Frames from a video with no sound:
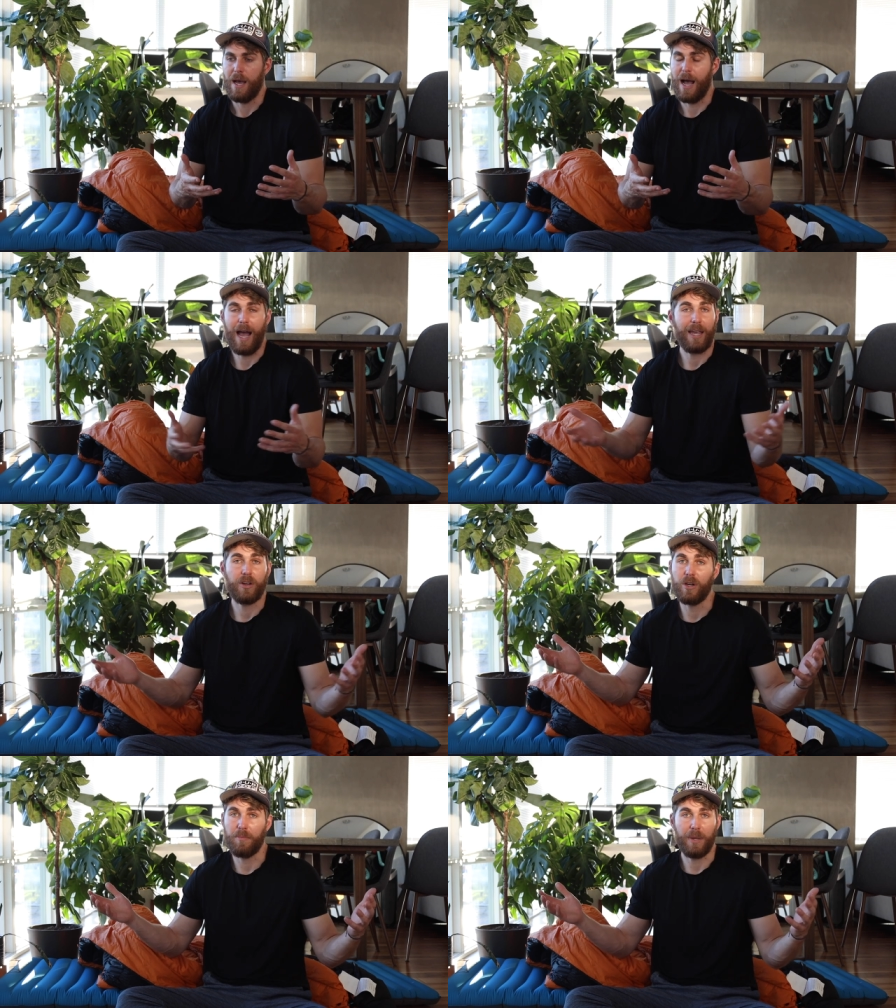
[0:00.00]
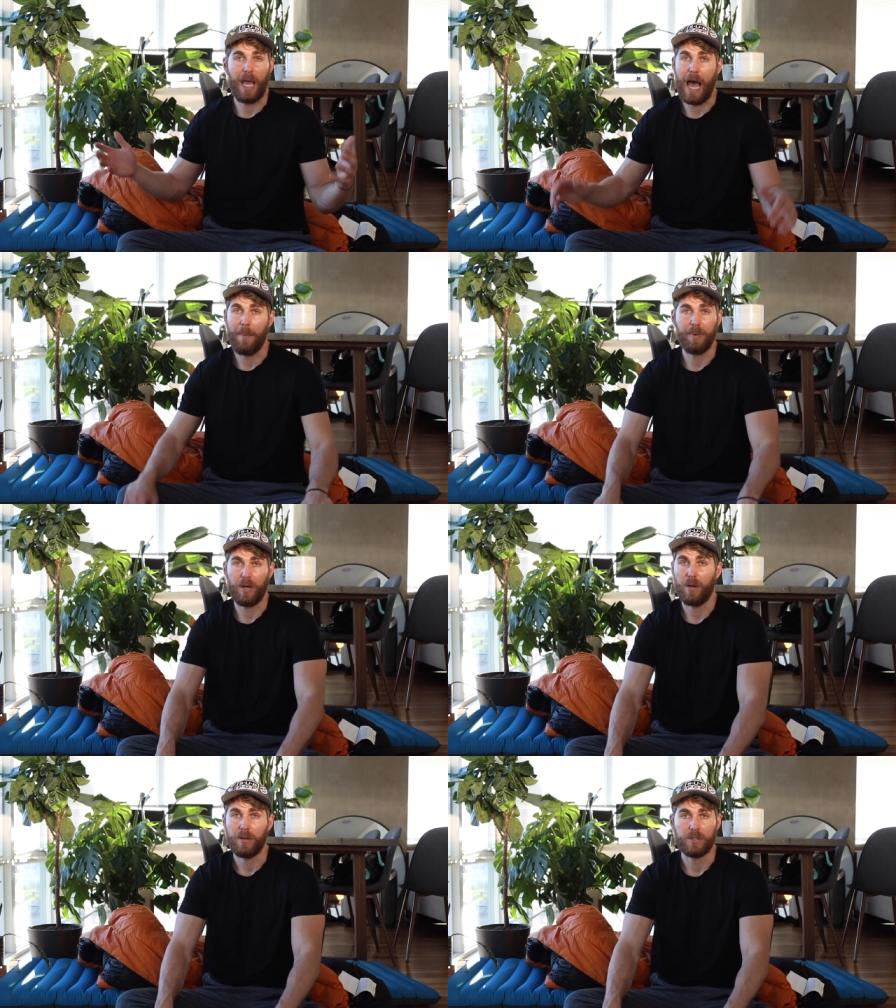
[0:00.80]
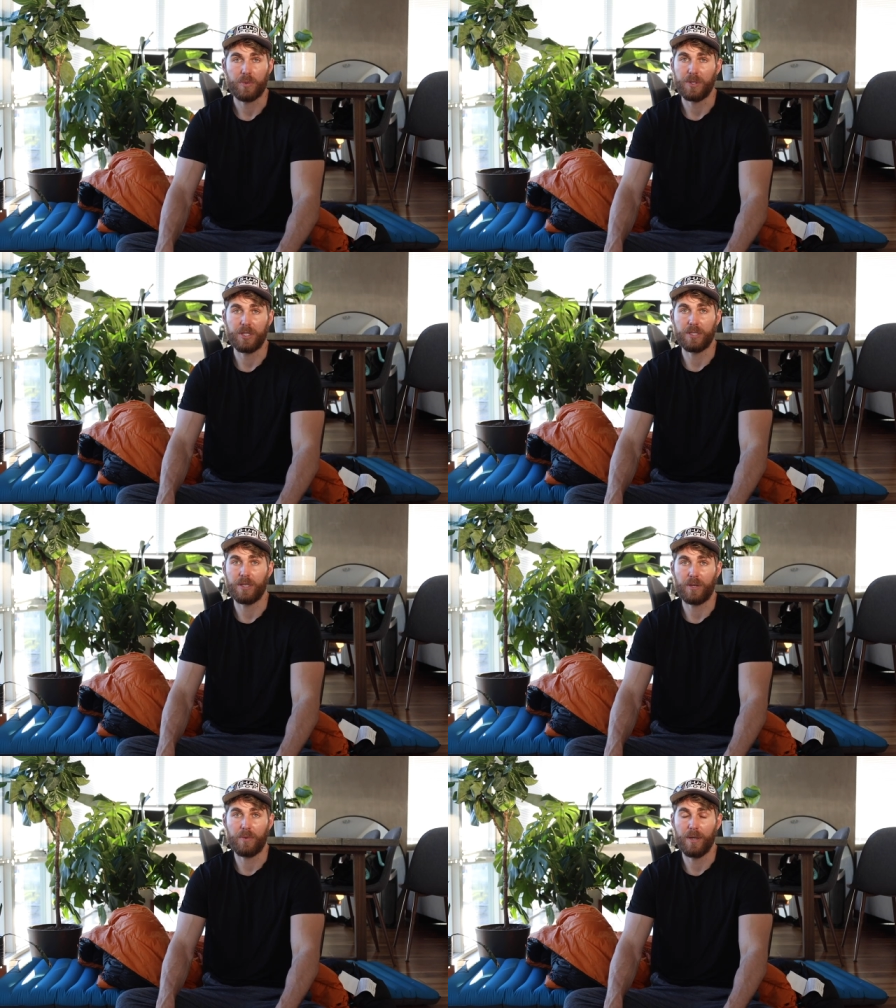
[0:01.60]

I couldn't be happier switching to the